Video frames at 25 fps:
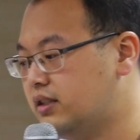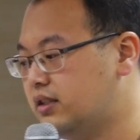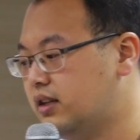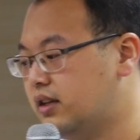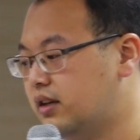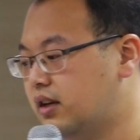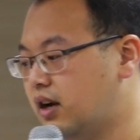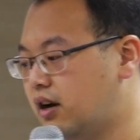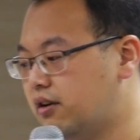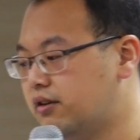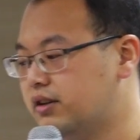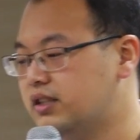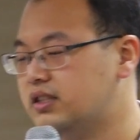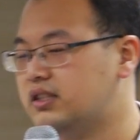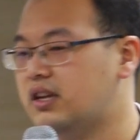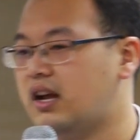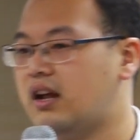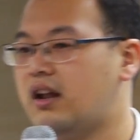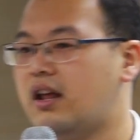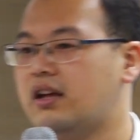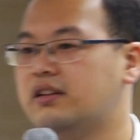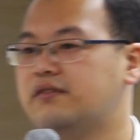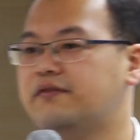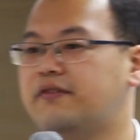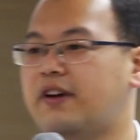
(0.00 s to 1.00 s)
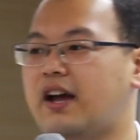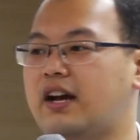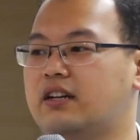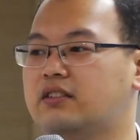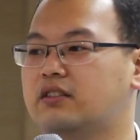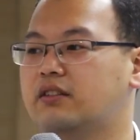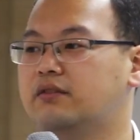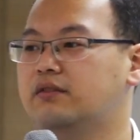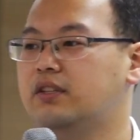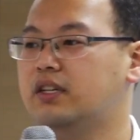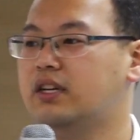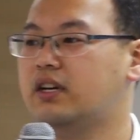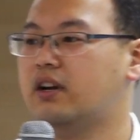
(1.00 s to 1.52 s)
the current status facts
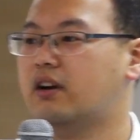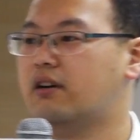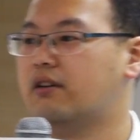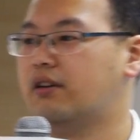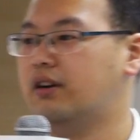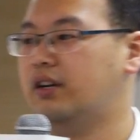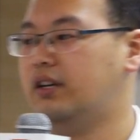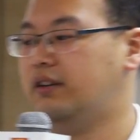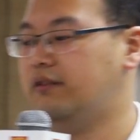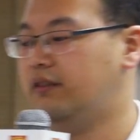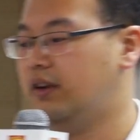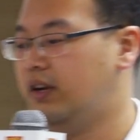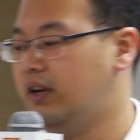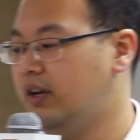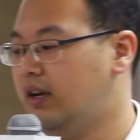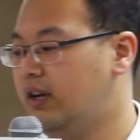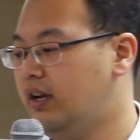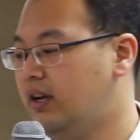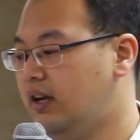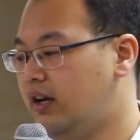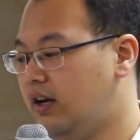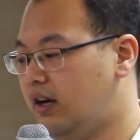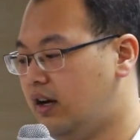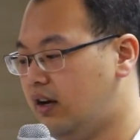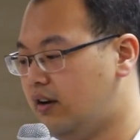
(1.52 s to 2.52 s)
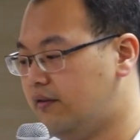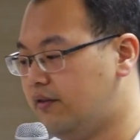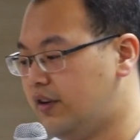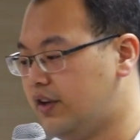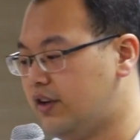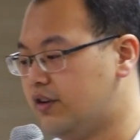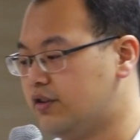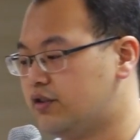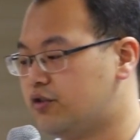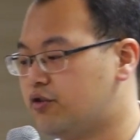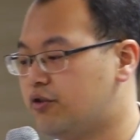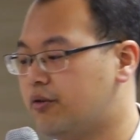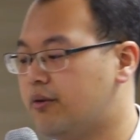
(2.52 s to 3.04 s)
of the current
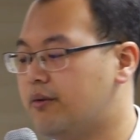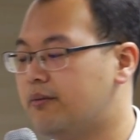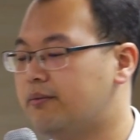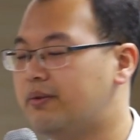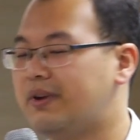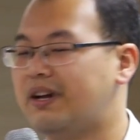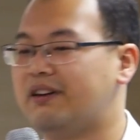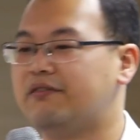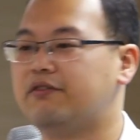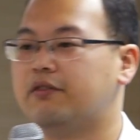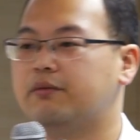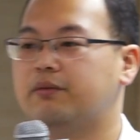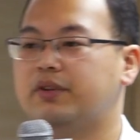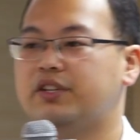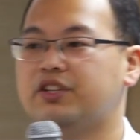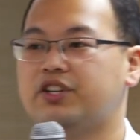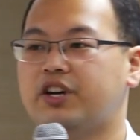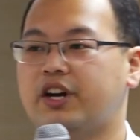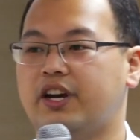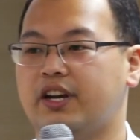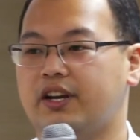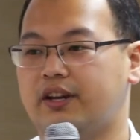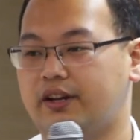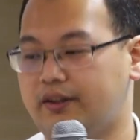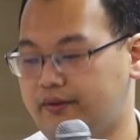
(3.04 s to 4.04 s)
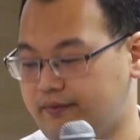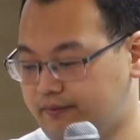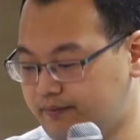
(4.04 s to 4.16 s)
video streaming platform in China.